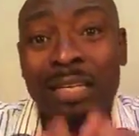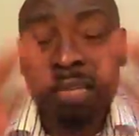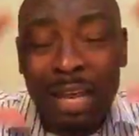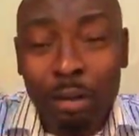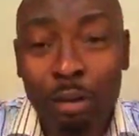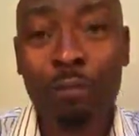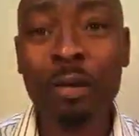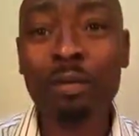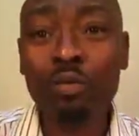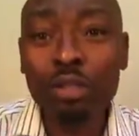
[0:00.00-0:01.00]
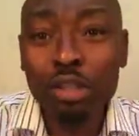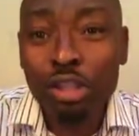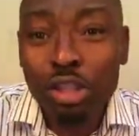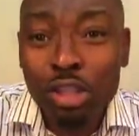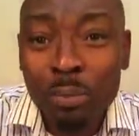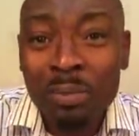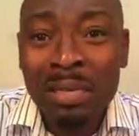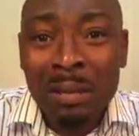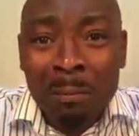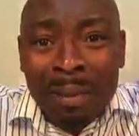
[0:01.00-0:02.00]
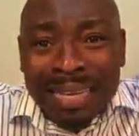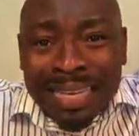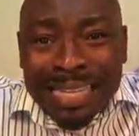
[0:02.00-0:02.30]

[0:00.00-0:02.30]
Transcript: They are covered with the sheep, but